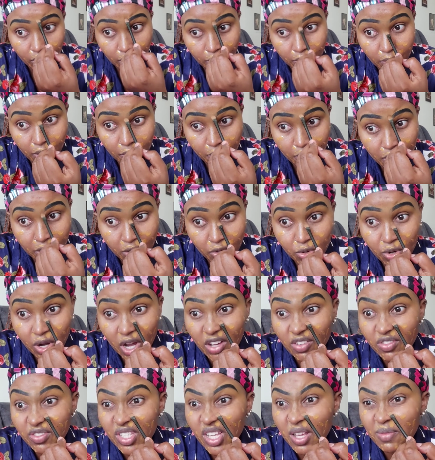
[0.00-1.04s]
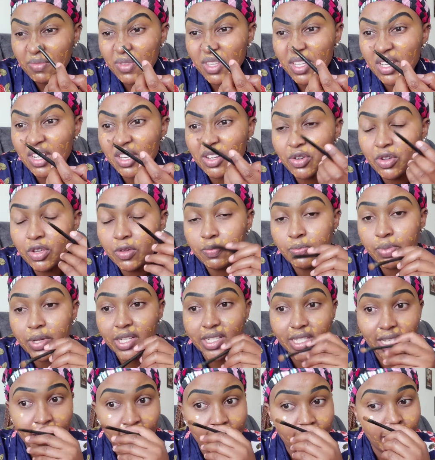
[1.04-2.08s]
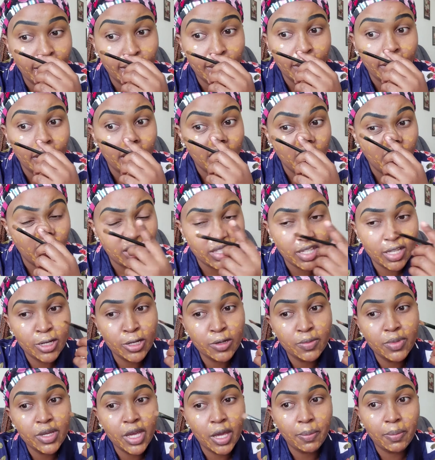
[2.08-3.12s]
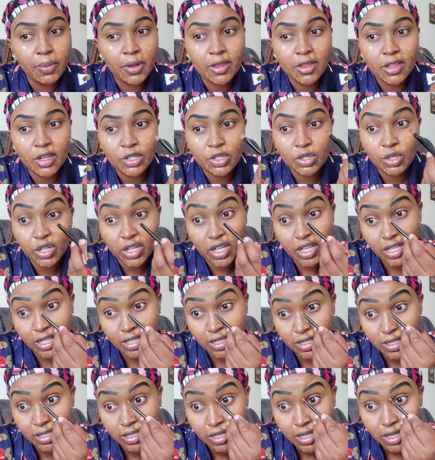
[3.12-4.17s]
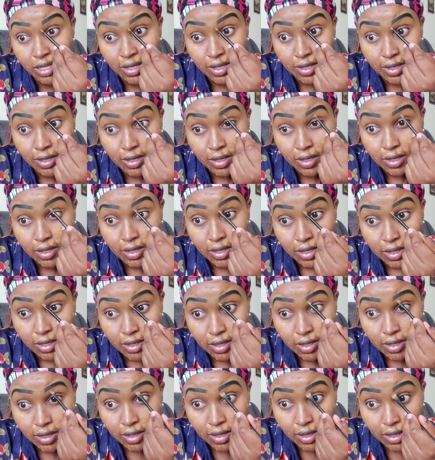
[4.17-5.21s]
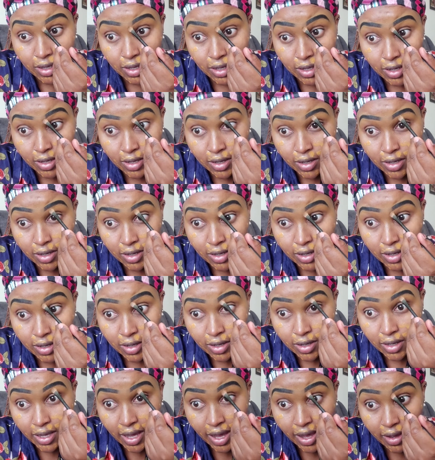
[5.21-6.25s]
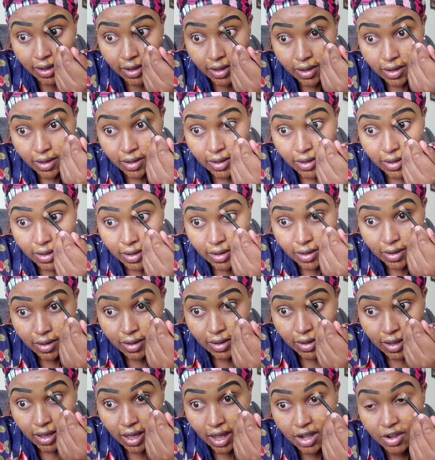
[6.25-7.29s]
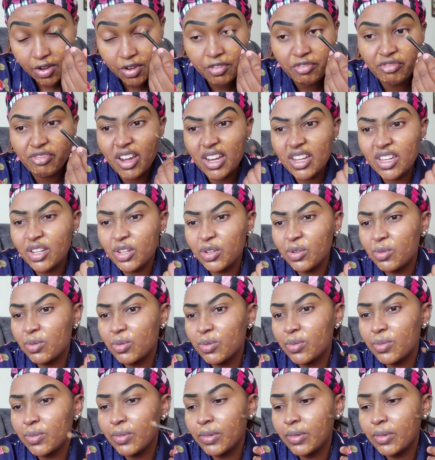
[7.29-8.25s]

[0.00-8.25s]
"Maybe you have something in your M-Pesa. You send me, I pay the tokens. And yeah, I'll refund you."